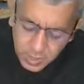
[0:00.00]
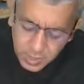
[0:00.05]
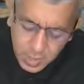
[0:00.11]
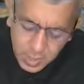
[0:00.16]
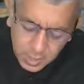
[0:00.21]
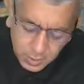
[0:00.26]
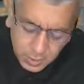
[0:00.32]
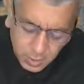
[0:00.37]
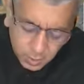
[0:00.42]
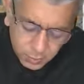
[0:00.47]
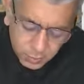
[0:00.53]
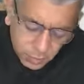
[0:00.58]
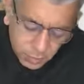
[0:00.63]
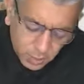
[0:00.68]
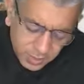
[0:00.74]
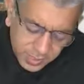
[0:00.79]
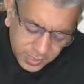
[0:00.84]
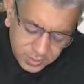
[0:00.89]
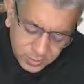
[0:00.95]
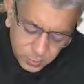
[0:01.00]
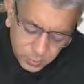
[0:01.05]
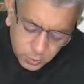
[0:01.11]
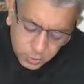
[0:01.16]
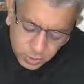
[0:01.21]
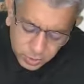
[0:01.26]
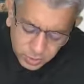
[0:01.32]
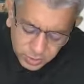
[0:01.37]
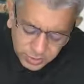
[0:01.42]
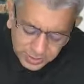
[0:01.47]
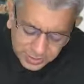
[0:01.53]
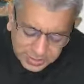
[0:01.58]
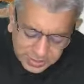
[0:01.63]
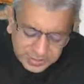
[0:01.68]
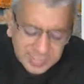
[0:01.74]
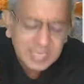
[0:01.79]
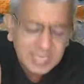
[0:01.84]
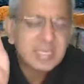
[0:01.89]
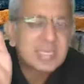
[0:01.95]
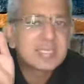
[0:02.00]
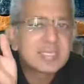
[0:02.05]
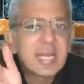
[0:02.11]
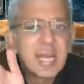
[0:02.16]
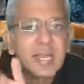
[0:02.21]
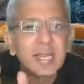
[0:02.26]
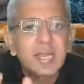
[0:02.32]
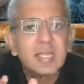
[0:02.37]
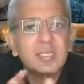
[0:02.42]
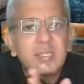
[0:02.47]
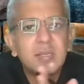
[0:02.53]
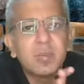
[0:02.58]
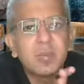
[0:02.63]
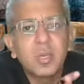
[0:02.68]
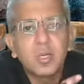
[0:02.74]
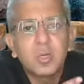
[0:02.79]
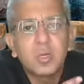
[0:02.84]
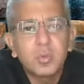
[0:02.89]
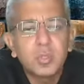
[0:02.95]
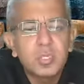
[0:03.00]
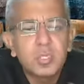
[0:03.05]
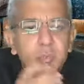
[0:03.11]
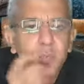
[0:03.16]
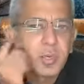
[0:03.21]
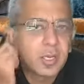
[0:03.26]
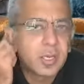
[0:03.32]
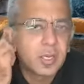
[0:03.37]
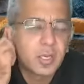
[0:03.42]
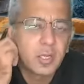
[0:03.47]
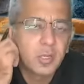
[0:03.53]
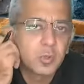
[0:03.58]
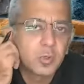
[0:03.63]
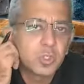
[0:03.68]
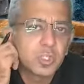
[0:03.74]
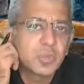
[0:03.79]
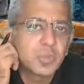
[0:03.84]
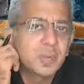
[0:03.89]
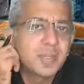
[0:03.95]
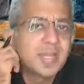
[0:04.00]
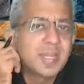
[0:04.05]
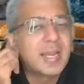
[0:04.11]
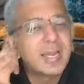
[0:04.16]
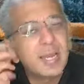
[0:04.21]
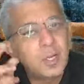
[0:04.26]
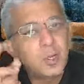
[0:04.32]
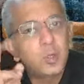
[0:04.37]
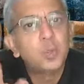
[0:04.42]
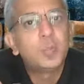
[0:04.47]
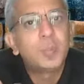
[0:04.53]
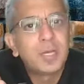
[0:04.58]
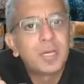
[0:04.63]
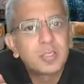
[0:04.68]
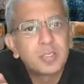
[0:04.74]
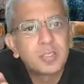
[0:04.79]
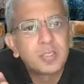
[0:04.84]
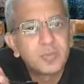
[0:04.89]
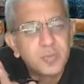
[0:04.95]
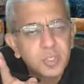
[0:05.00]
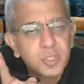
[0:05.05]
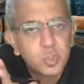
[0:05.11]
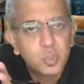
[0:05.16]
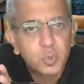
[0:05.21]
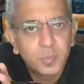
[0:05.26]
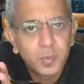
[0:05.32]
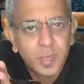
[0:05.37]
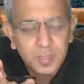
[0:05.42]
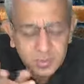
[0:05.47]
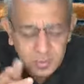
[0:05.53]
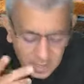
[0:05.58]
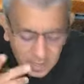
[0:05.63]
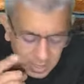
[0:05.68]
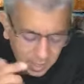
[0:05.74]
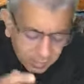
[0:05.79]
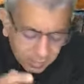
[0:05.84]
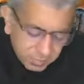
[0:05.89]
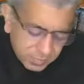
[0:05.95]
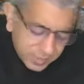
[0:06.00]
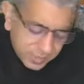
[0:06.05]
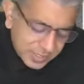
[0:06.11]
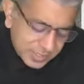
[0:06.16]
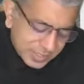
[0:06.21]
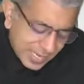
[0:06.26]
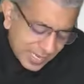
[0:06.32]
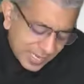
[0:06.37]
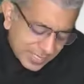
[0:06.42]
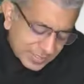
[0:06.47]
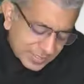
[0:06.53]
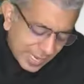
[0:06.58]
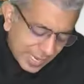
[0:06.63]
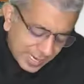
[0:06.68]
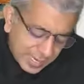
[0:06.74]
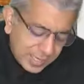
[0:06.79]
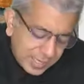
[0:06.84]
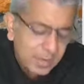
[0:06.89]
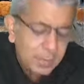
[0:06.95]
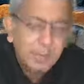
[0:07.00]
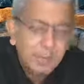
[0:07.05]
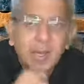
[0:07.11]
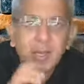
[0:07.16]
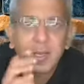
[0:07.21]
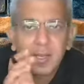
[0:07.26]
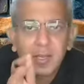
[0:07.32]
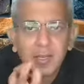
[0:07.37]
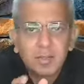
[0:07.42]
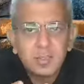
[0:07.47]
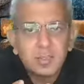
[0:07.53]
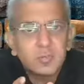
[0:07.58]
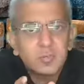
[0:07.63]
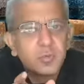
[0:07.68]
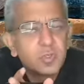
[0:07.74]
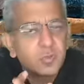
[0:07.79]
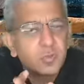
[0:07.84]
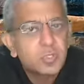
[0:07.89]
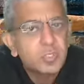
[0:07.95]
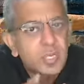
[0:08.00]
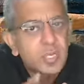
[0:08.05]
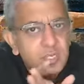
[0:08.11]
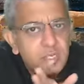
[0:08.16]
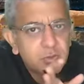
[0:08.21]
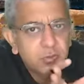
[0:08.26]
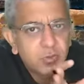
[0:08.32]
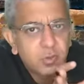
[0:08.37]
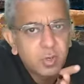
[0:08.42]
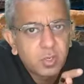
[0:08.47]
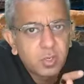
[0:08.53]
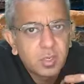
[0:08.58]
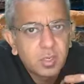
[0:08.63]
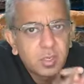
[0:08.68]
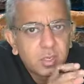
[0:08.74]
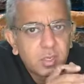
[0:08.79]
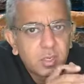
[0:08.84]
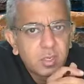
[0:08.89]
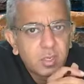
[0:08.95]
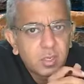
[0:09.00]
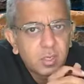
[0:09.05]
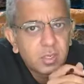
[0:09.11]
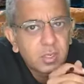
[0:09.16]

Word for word: Now, your next question is exactly similar to this particular question, but that had 2 parts. Which 2 parts? One is exactly a part like this, which was asked for